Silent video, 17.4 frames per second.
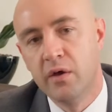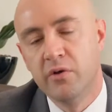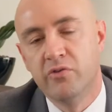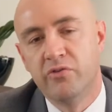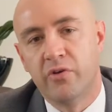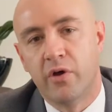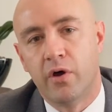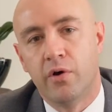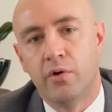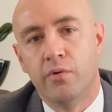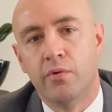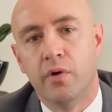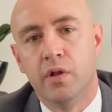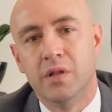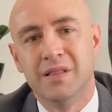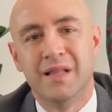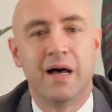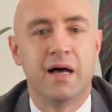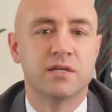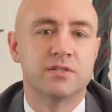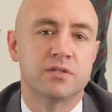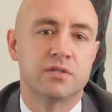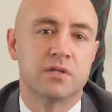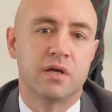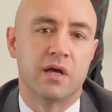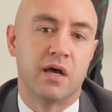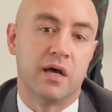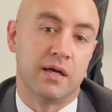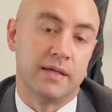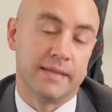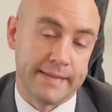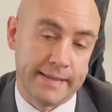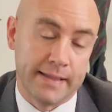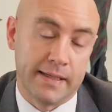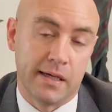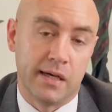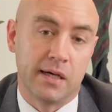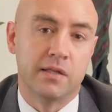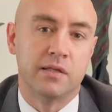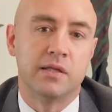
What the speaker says: So last year,